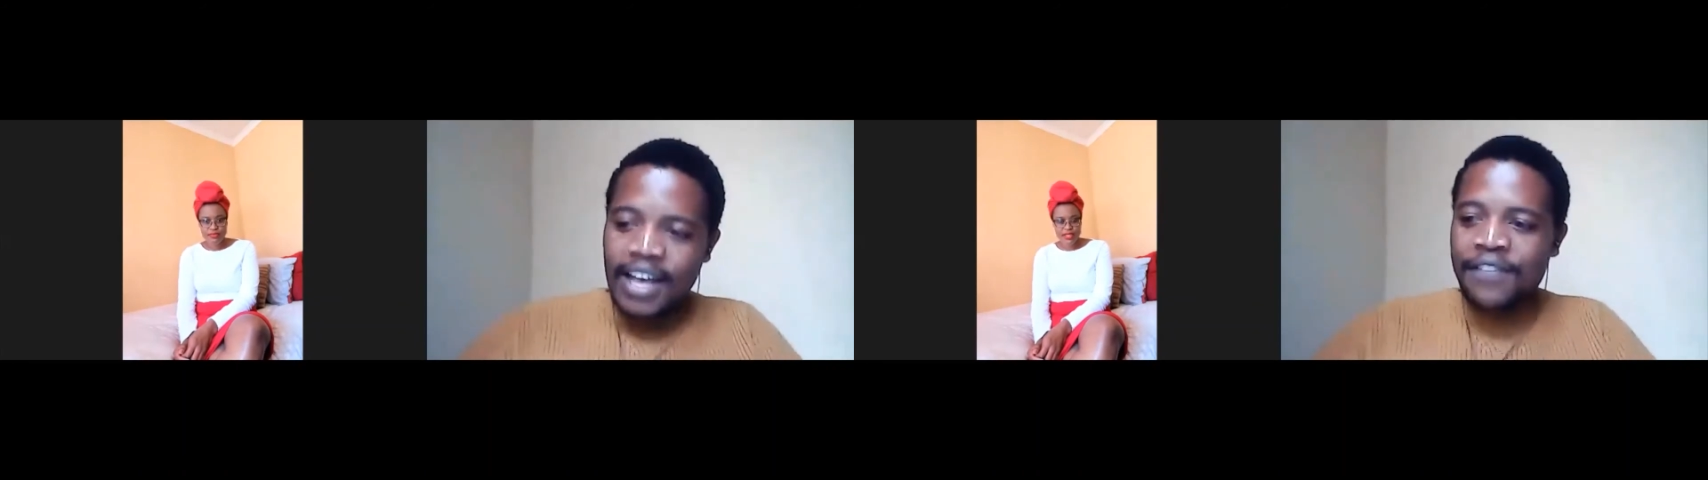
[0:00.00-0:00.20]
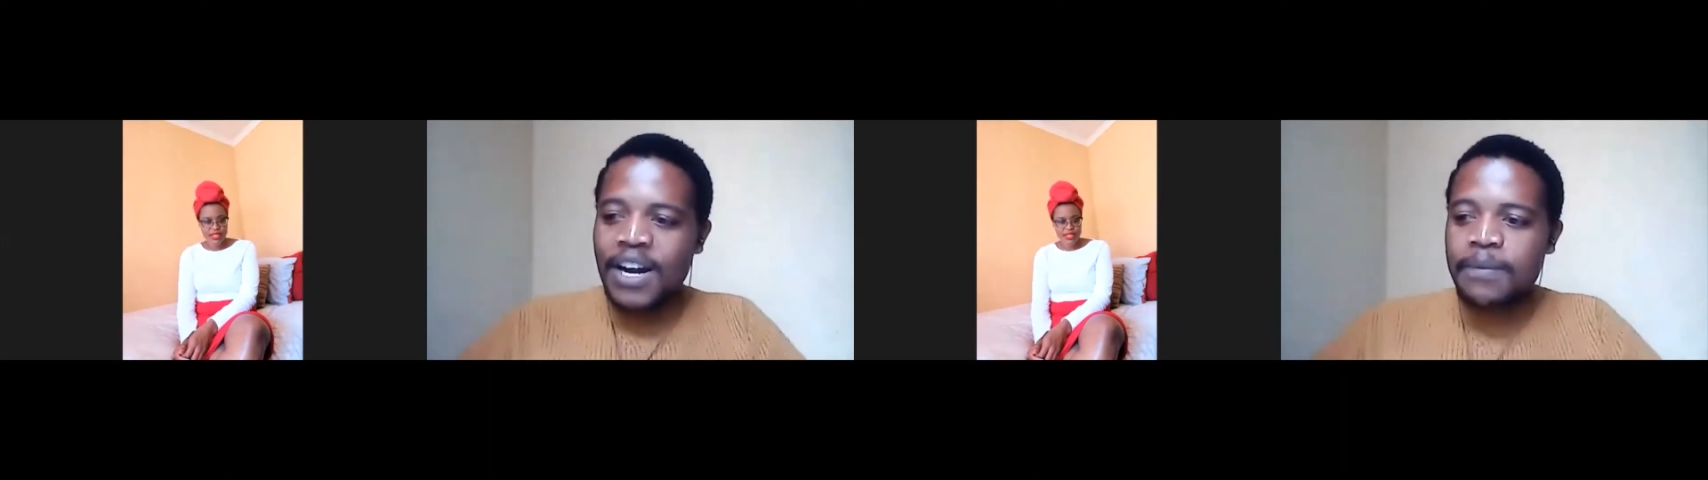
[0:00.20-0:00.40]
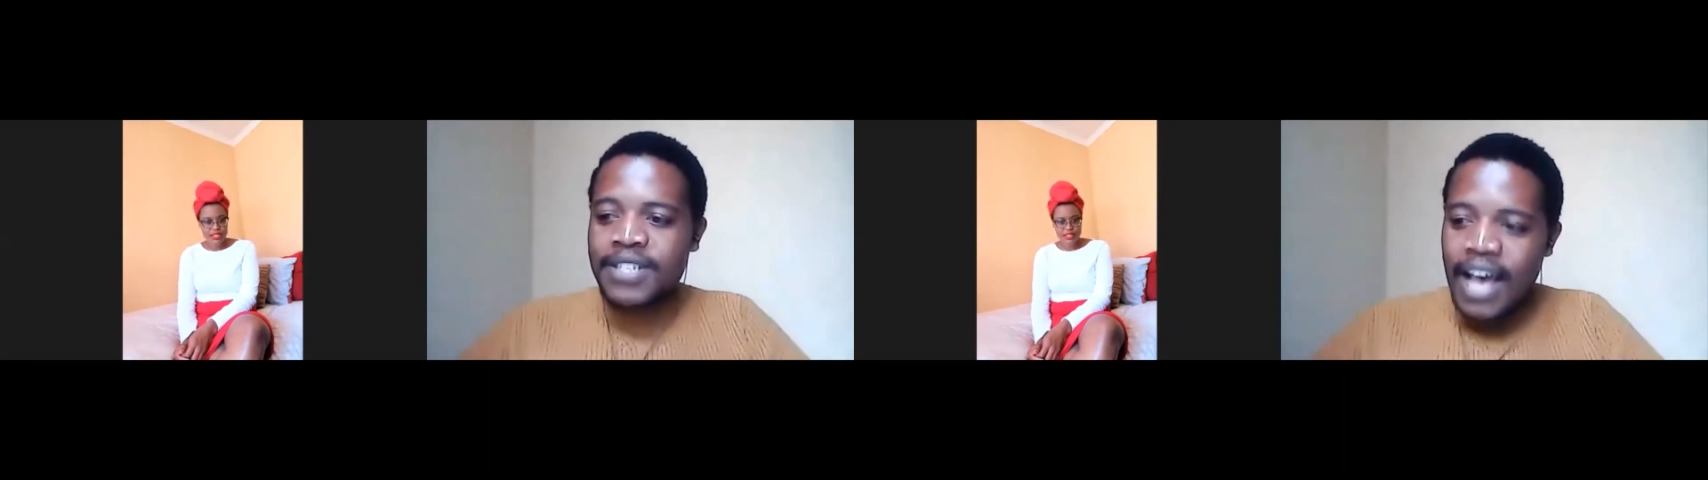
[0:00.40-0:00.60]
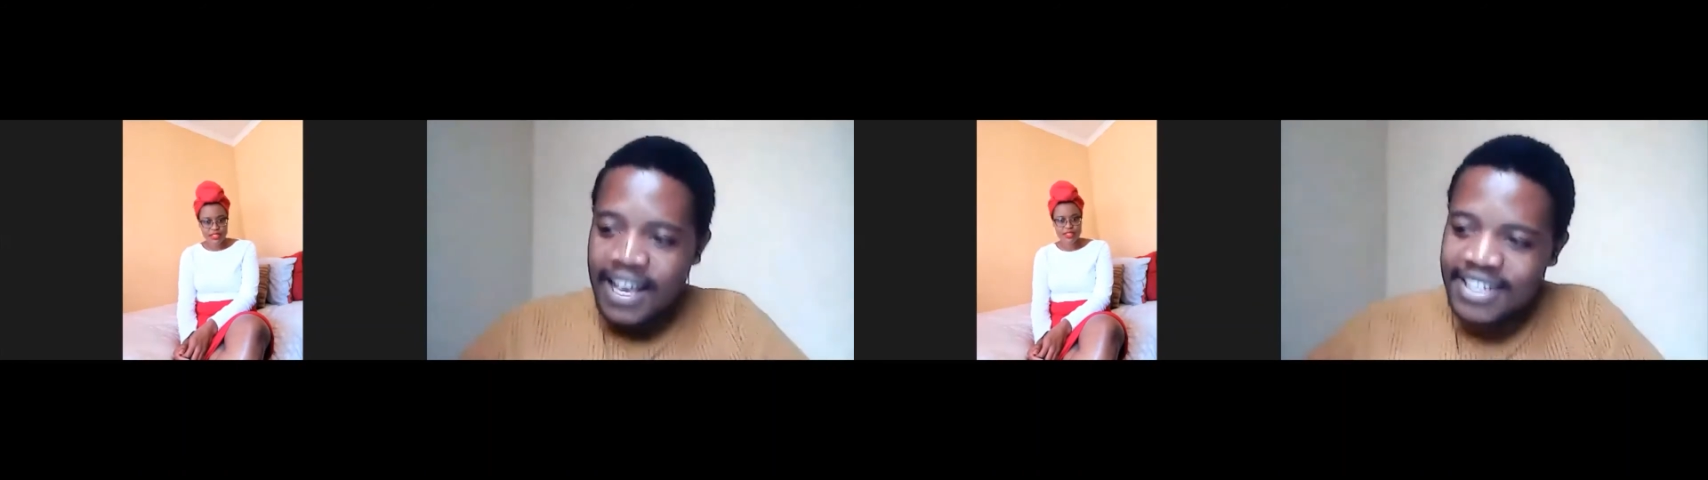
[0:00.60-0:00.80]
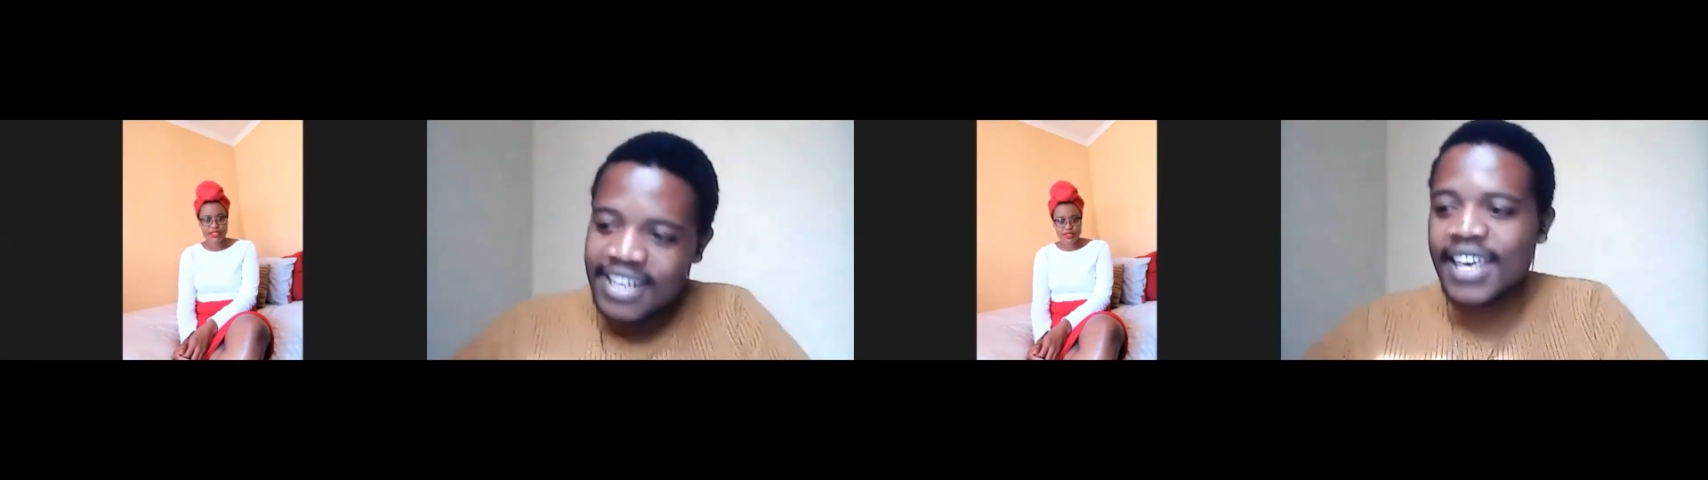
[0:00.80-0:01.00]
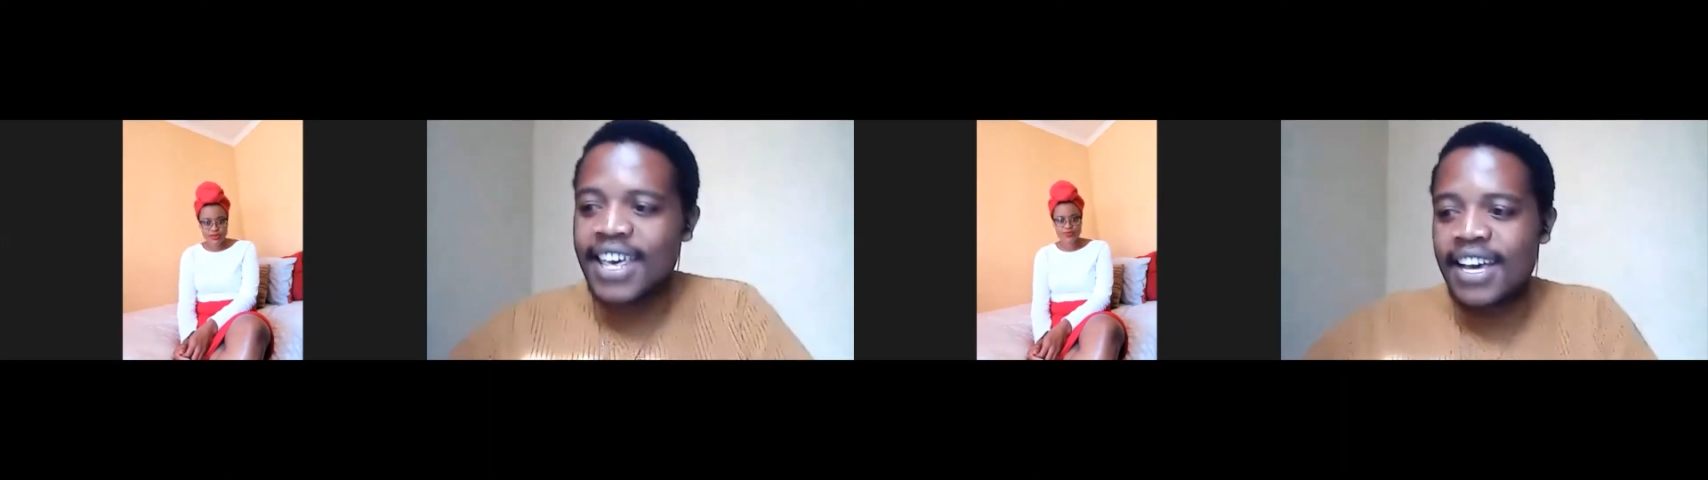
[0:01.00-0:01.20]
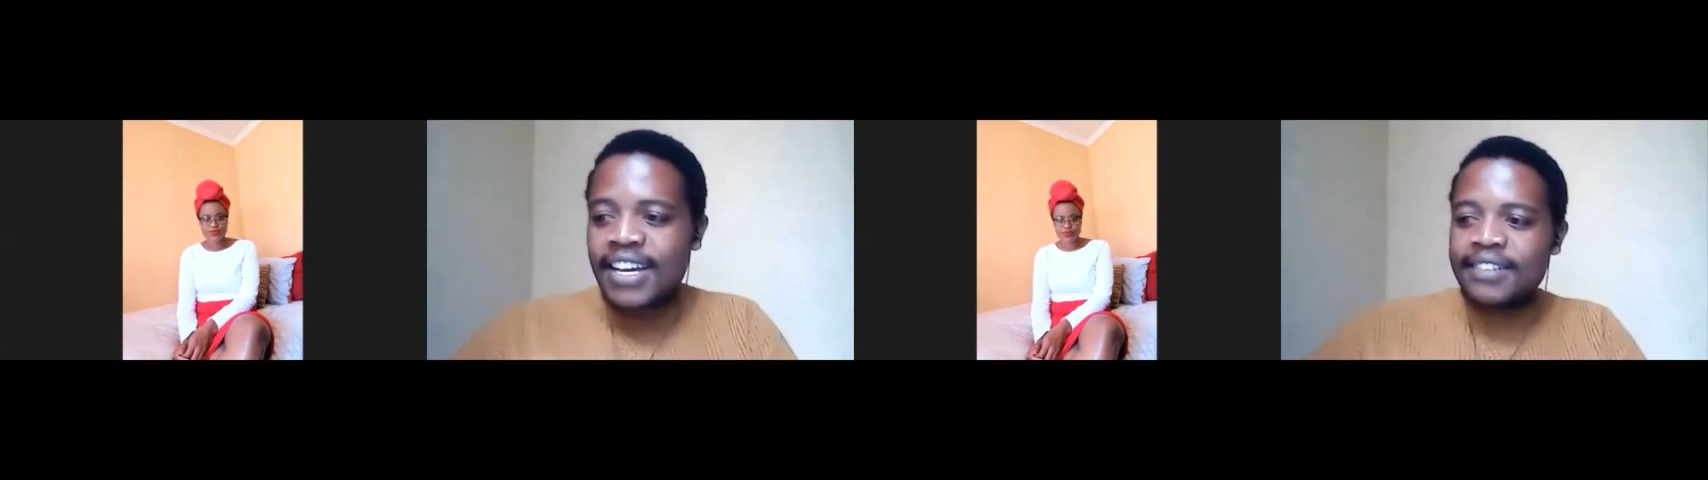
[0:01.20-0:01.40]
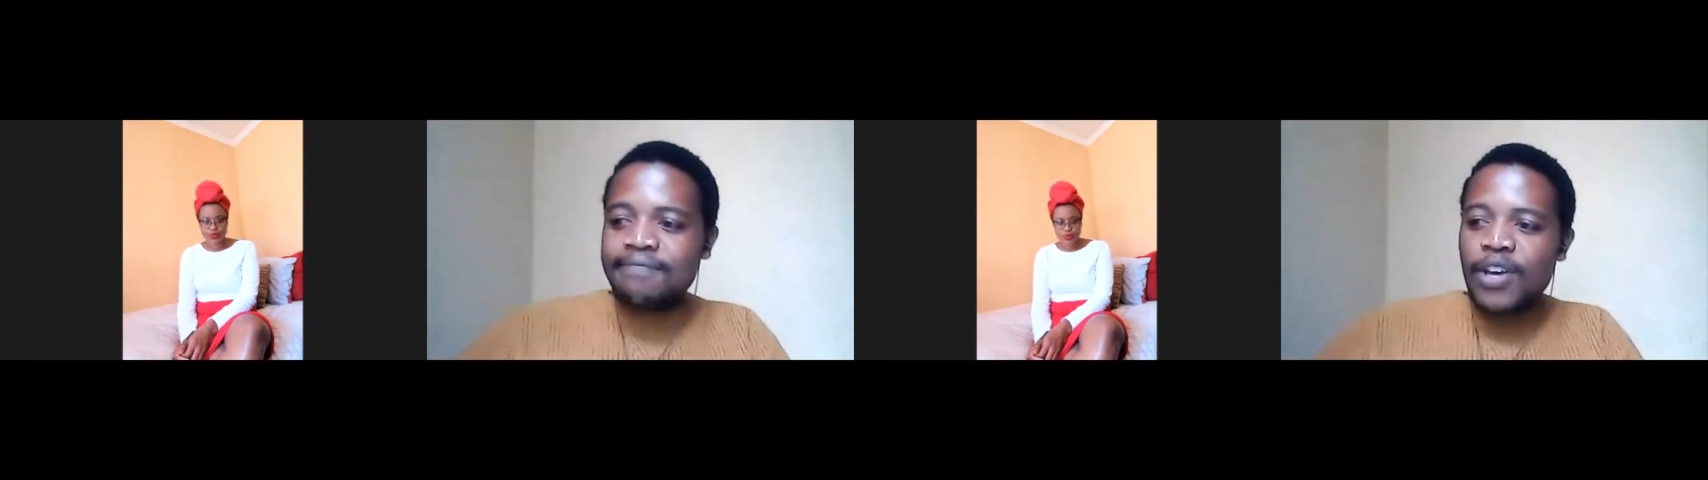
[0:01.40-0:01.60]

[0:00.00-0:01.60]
Ephraim is asking here